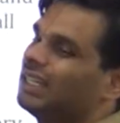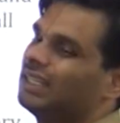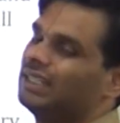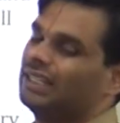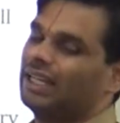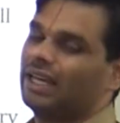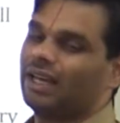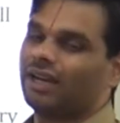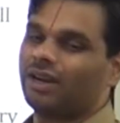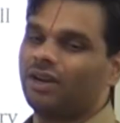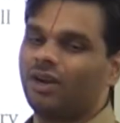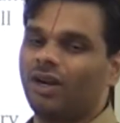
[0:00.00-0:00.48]

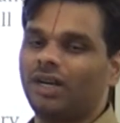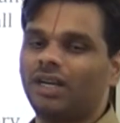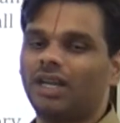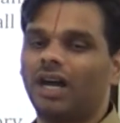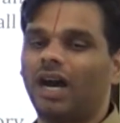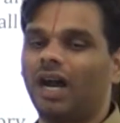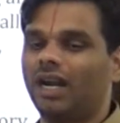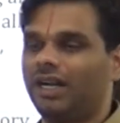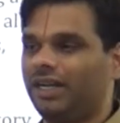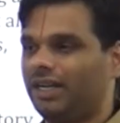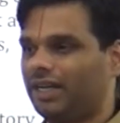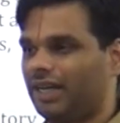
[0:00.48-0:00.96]
they are not
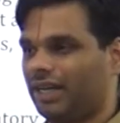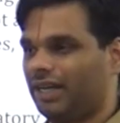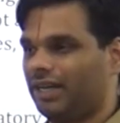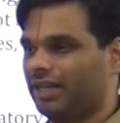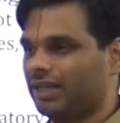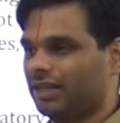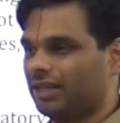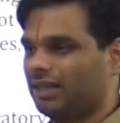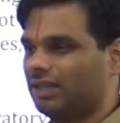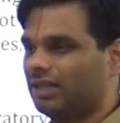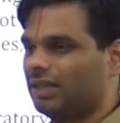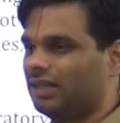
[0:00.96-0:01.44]

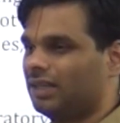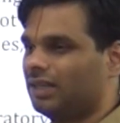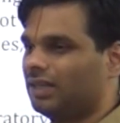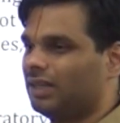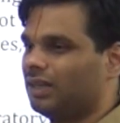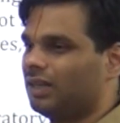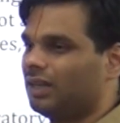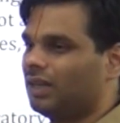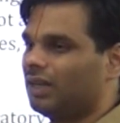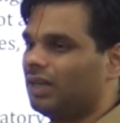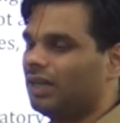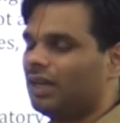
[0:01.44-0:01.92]
hunted.
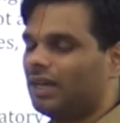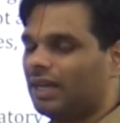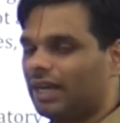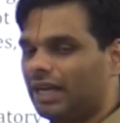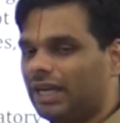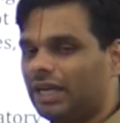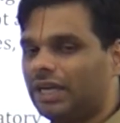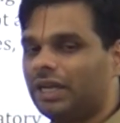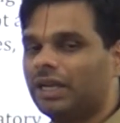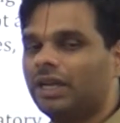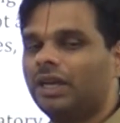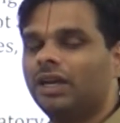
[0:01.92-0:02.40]

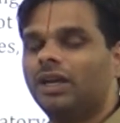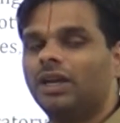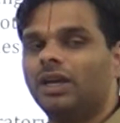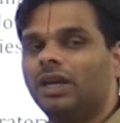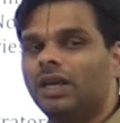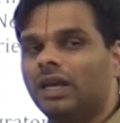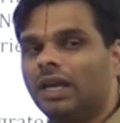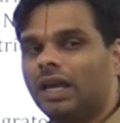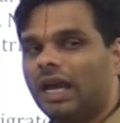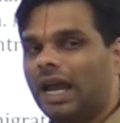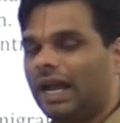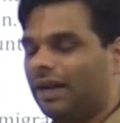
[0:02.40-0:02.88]
Right.
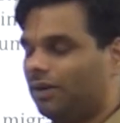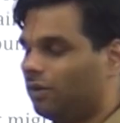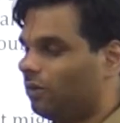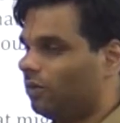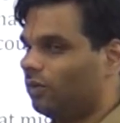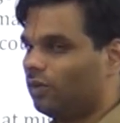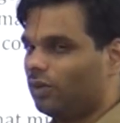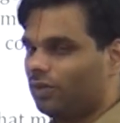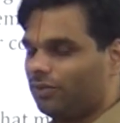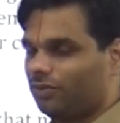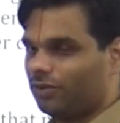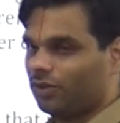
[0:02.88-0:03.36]
I don't
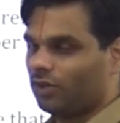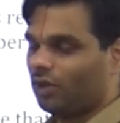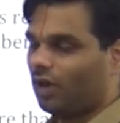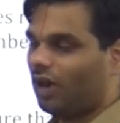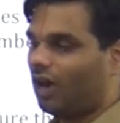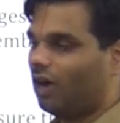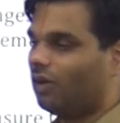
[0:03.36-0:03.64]
know if you know